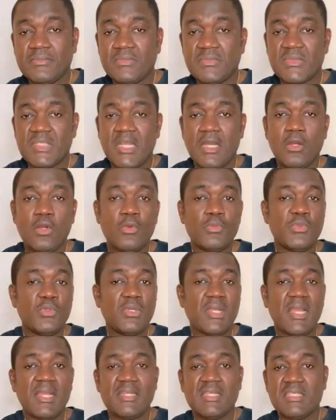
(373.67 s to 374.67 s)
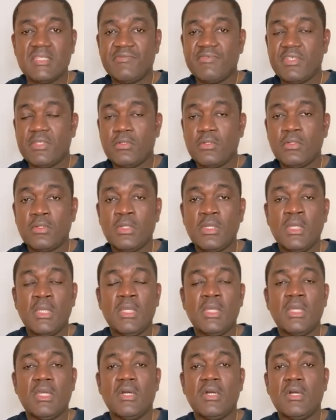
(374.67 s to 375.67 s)
I hope you like this video.
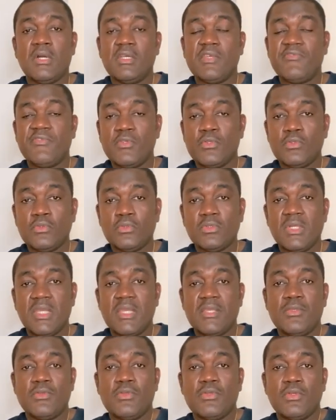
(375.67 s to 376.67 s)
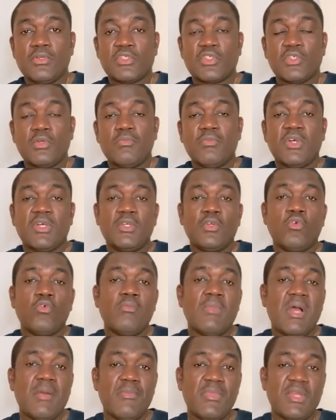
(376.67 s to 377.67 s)
If you do, and you know somebody who
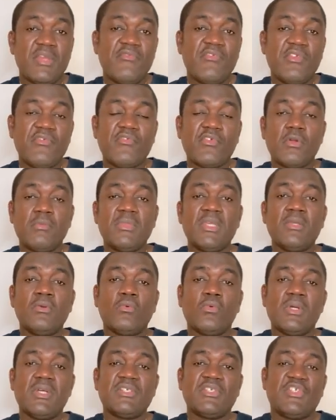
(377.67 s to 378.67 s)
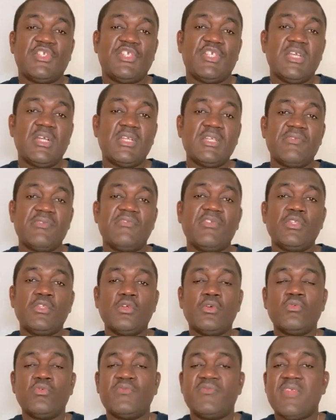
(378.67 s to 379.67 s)
might benefit from it, well, share the video
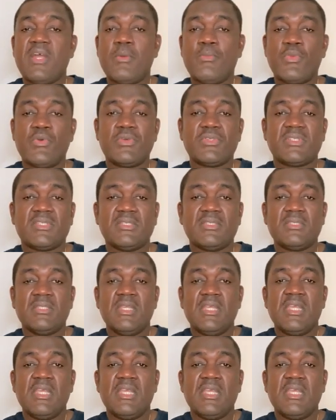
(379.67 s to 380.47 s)
with that person.